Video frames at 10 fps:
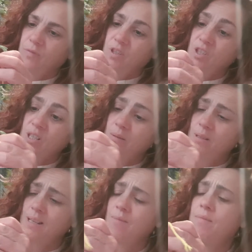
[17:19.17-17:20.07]
she
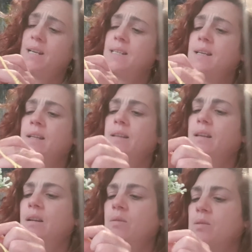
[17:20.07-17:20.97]
was amazing. And
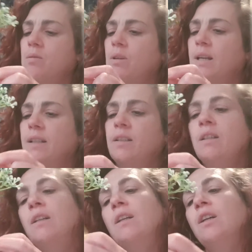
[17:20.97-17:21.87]
then I was all like,
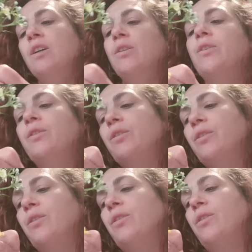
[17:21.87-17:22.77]
no.
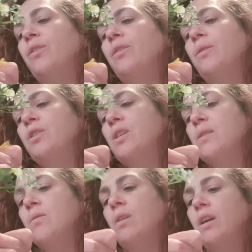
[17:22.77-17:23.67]
And
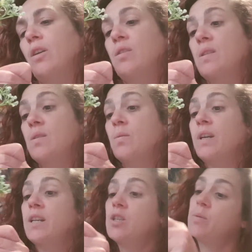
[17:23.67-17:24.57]
she's all like, I
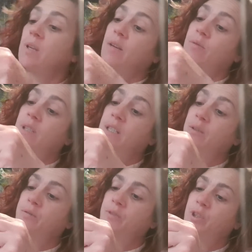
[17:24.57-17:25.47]
swear she'll be like really
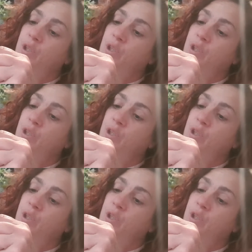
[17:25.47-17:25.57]
good for you.